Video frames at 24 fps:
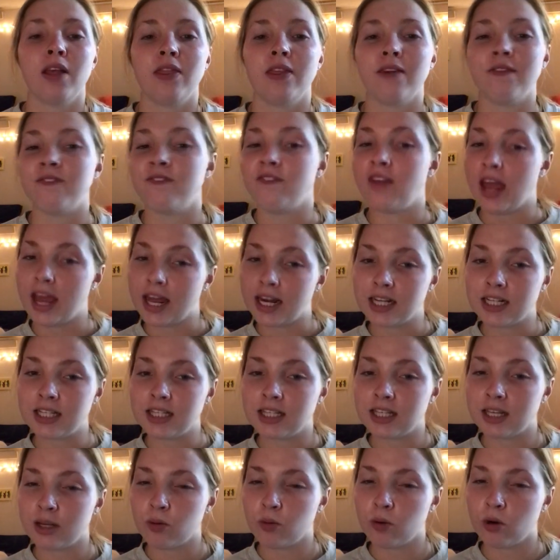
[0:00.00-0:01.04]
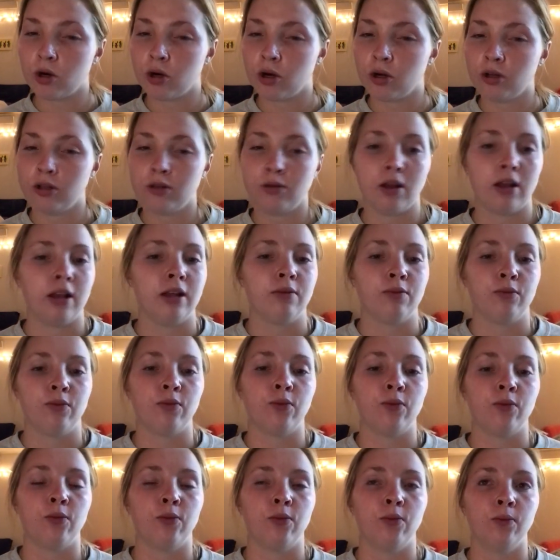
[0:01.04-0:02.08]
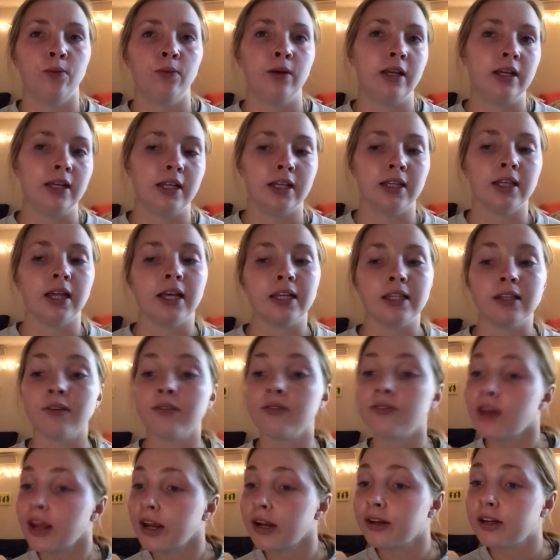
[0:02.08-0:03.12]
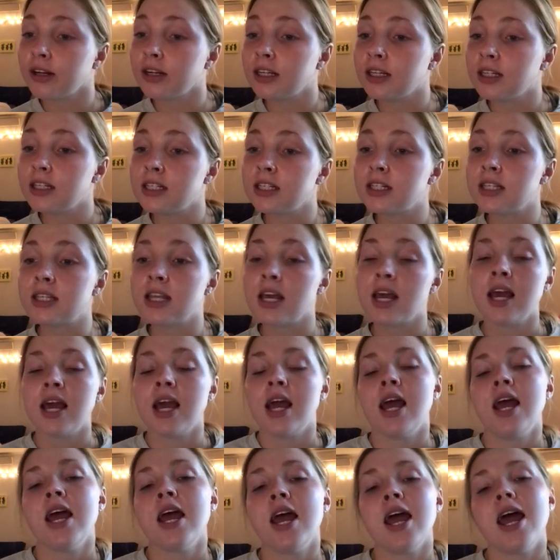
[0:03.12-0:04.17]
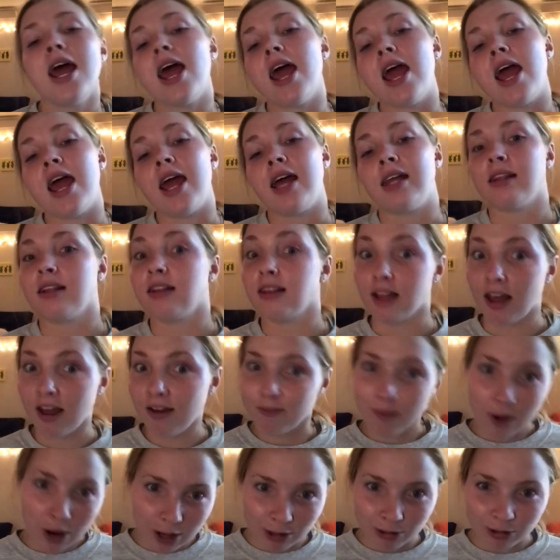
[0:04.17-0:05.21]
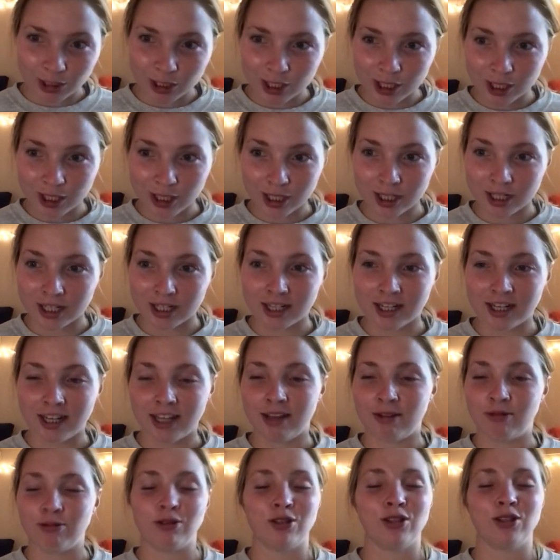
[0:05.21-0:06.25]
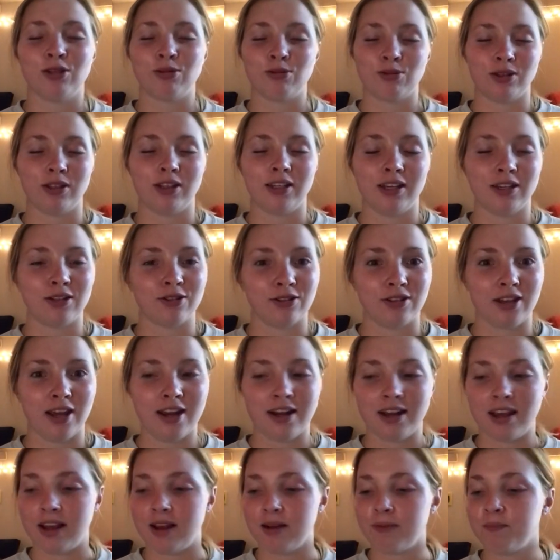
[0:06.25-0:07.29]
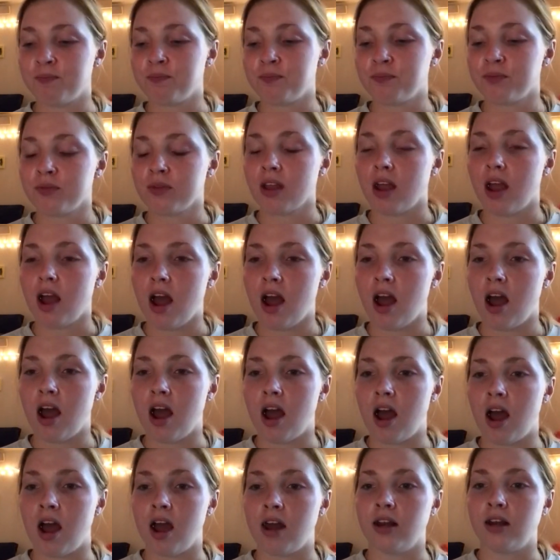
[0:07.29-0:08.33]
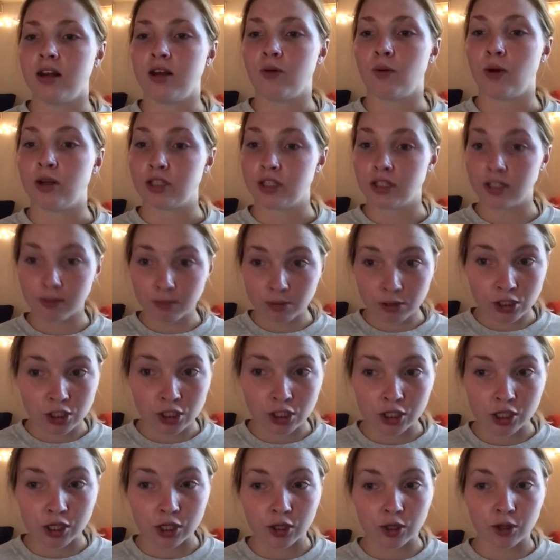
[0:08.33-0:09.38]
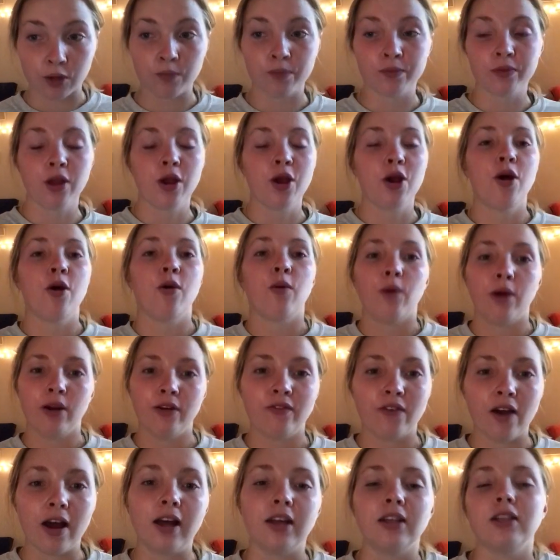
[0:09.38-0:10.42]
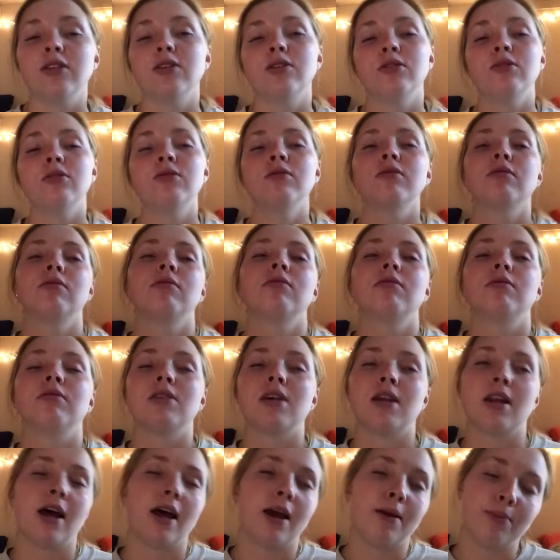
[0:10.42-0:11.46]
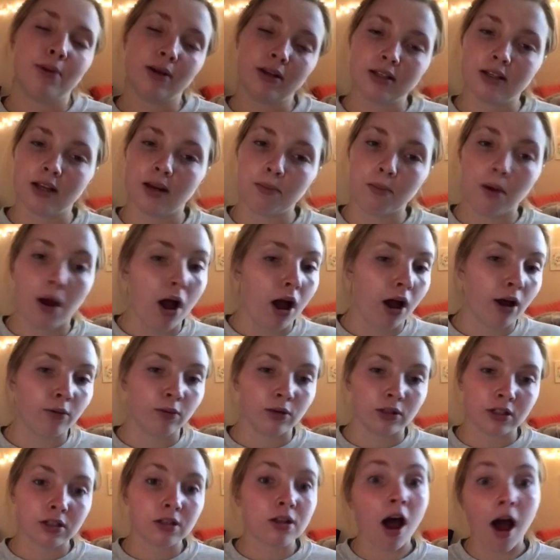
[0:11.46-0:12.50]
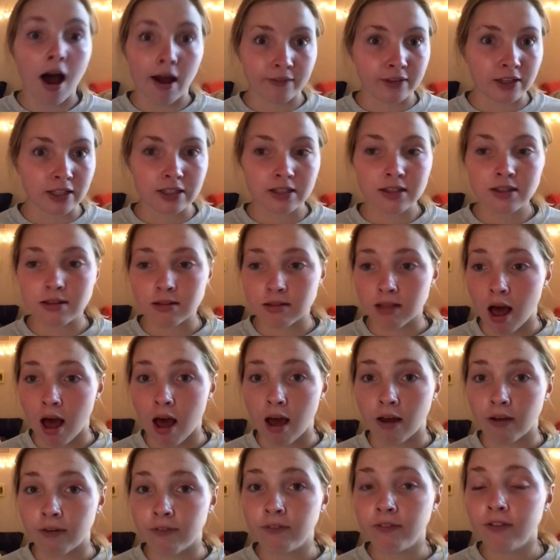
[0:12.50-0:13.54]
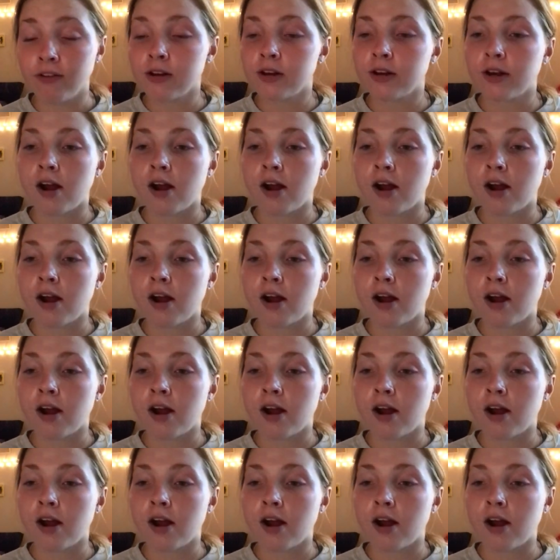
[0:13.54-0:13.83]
the fantasy world, meaning like the fairies and the love potion. It was just really entertaining. Question number 2, one value that I picked up on, which is obvious, is love.